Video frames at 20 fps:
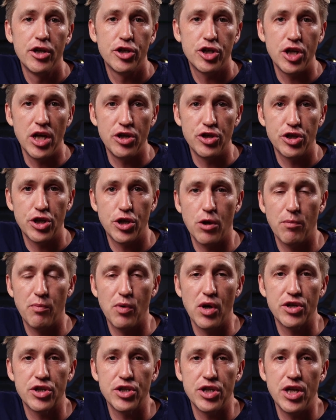changing your
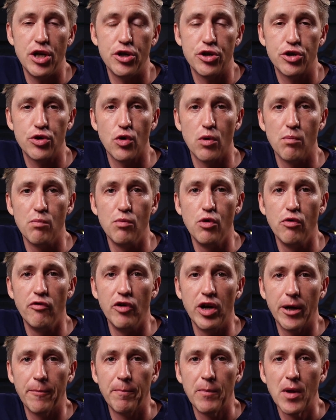presentation or
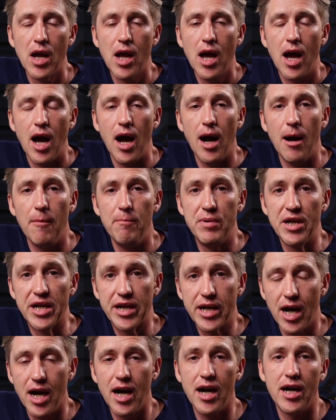moving uh,
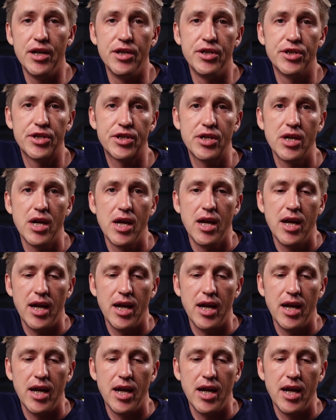because